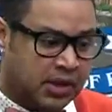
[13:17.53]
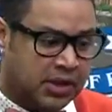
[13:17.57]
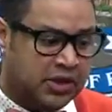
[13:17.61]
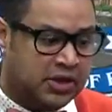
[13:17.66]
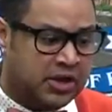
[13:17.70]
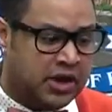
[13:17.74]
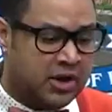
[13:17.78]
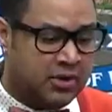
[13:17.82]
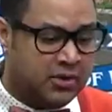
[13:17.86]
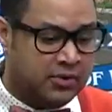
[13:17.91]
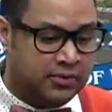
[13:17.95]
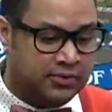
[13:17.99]
you
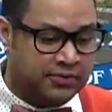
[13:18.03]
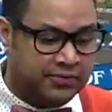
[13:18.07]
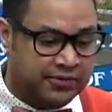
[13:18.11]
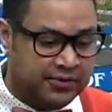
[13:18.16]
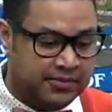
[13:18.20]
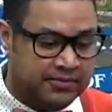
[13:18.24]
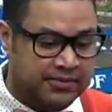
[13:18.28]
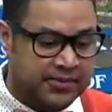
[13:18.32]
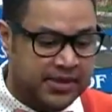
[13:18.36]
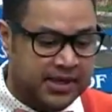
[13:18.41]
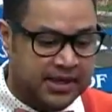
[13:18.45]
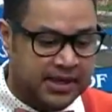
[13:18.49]
know,
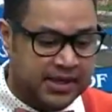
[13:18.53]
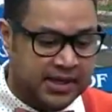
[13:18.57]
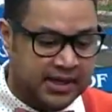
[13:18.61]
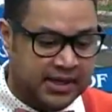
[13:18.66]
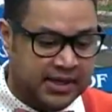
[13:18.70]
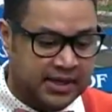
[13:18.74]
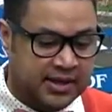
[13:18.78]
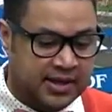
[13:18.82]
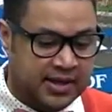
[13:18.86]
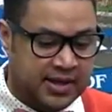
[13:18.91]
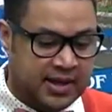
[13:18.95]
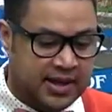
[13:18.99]
for
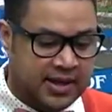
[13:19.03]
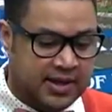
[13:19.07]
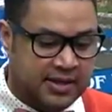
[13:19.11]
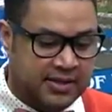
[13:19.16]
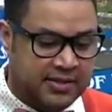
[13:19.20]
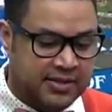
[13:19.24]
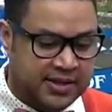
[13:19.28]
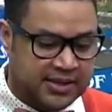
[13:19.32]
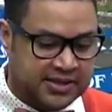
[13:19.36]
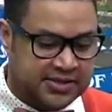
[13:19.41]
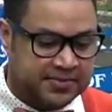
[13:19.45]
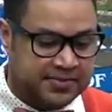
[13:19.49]
me,
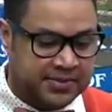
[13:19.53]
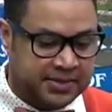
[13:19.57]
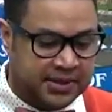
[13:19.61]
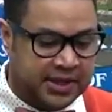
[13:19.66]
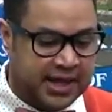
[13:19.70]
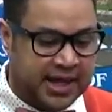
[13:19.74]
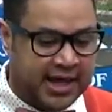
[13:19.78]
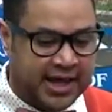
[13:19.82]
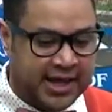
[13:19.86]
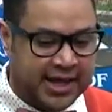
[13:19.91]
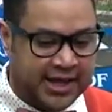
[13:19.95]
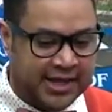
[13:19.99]
this
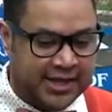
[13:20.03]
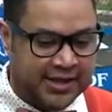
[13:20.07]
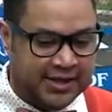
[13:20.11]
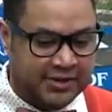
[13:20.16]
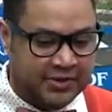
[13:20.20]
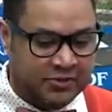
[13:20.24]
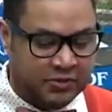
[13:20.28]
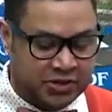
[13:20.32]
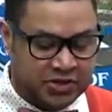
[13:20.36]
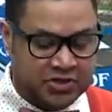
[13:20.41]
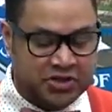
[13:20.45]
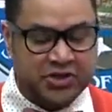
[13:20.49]
play,
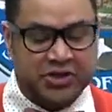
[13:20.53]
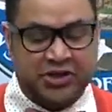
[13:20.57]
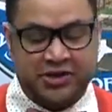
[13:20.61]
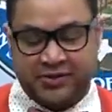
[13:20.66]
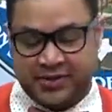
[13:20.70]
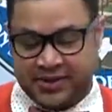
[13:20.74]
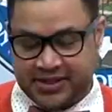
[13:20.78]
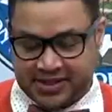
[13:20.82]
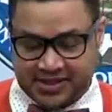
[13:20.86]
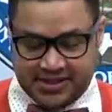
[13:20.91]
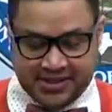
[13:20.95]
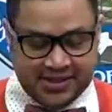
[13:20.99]
which you're
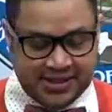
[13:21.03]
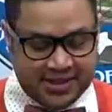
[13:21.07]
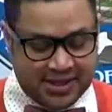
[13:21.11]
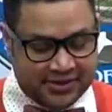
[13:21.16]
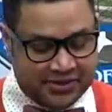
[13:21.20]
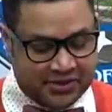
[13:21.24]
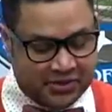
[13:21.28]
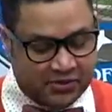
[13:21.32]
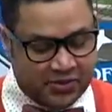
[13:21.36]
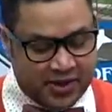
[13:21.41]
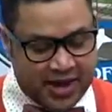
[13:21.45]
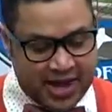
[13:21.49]
going to see
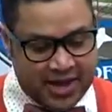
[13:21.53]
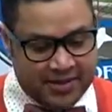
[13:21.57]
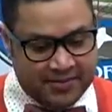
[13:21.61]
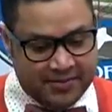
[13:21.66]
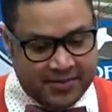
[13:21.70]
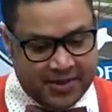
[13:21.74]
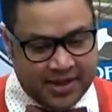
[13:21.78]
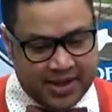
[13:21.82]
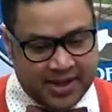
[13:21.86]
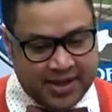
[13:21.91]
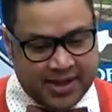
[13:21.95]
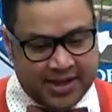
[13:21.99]
at the
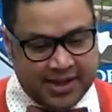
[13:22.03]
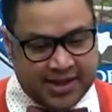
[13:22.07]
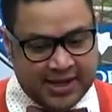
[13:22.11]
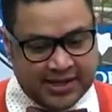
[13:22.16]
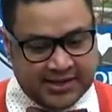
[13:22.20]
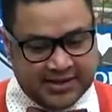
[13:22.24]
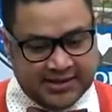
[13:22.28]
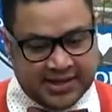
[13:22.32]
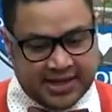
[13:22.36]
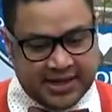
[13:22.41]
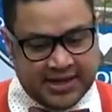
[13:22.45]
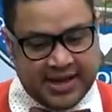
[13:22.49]
Rep,
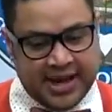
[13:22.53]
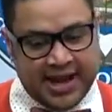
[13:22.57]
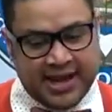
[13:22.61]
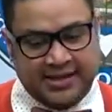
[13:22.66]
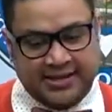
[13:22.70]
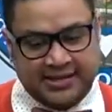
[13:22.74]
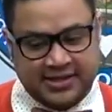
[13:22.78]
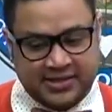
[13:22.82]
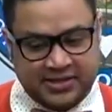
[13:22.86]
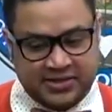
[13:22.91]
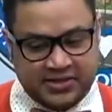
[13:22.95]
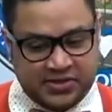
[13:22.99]
is
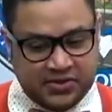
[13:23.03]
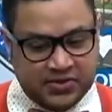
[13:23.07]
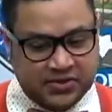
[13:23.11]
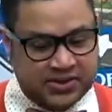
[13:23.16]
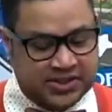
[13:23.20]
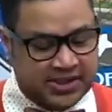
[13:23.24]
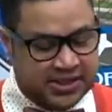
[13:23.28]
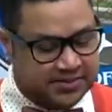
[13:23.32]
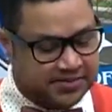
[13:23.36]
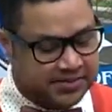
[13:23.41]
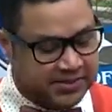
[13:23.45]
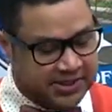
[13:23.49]
connected so
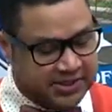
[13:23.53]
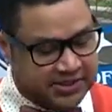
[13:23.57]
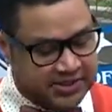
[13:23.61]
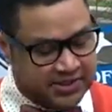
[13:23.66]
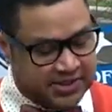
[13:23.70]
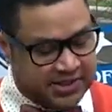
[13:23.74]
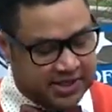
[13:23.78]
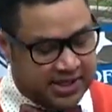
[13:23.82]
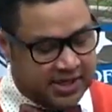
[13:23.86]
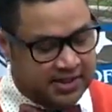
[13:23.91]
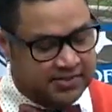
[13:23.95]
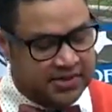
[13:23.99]
deeply
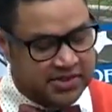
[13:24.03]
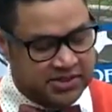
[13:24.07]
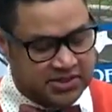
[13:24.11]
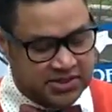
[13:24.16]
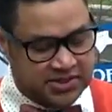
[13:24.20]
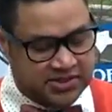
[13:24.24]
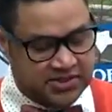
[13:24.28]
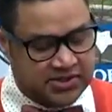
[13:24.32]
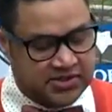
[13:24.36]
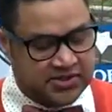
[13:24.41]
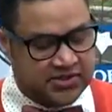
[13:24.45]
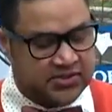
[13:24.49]
to the
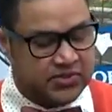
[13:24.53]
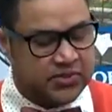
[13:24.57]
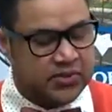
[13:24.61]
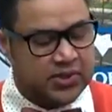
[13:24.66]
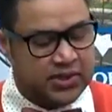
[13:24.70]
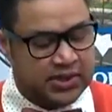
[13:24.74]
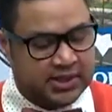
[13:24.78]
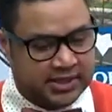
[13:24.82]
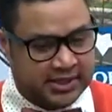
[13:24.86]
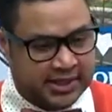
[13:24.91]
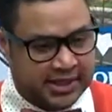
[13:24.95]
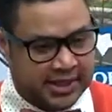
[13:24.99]
images
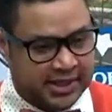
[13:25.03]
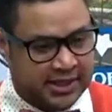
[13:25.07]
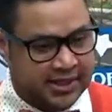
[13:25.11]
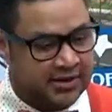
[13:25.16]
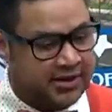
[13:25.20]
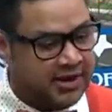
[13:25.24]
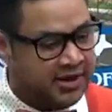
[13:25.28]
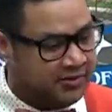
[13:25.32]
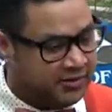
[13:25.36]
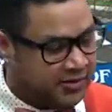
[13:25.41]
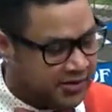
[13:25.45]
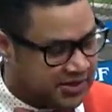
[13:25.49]
historically
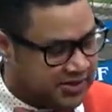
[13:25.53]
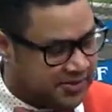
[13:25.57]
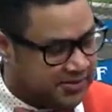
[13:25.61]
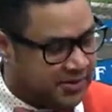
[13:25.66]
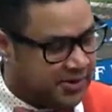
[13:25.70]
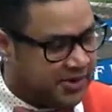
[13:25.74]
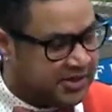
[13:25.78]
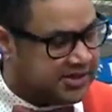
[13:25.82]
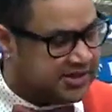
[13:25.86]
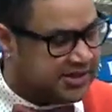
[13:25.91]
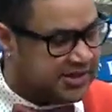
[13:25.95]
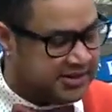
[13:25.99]
of what
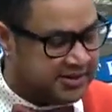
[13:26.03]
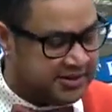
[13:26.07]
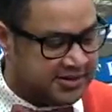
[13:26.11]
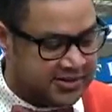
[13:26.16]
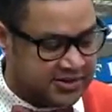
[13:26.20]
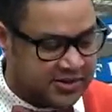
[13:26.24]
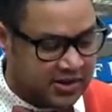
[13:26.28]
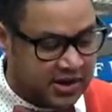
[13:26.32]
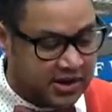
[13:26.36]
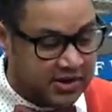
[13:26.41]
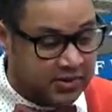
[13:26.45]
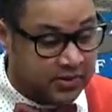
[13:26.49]
spirits
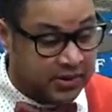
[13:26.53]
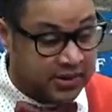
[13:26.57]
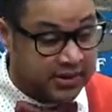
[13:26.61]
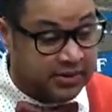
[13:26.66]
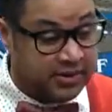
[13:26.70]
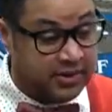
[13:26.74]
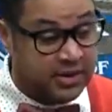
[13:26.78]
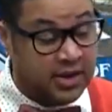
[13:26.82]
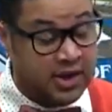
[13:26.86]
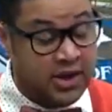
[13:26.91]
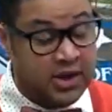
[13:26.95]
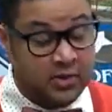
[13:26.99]
started
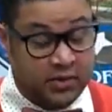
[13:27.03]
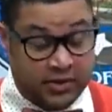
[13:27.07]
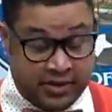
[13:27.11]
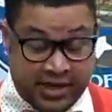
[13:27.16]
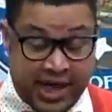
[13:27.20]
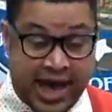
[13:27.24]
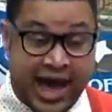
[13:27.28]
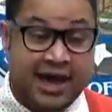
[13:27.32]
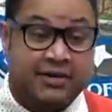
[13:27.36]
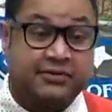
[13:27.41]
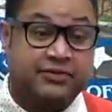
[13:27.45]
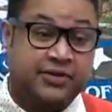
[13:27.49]
with
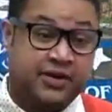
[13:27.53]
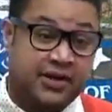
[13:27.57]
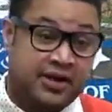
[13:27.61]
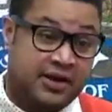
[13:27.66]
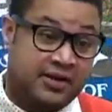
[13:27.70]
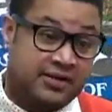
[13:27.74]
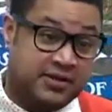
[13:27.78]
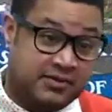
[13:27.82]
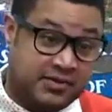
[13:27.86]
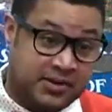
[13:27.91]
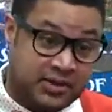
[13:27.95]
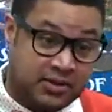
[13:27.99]
Africa
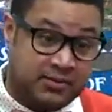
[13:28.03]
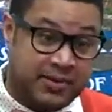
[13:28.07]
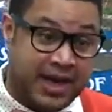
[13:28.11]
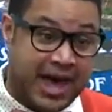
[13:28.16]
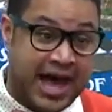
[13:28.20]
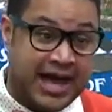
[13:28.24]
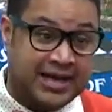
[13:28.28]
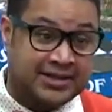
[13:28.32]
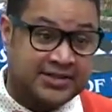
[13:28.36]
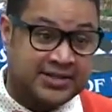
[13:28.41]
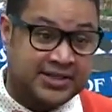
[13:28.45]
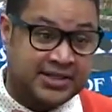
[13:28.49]
and the Middle
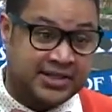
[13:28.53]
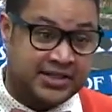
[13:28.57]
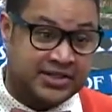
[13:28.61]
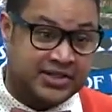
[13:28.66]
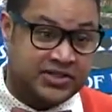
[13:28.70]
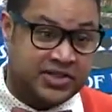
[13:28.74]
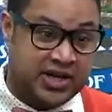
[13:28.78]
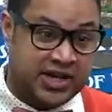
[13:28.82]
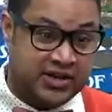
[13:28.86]
Passage.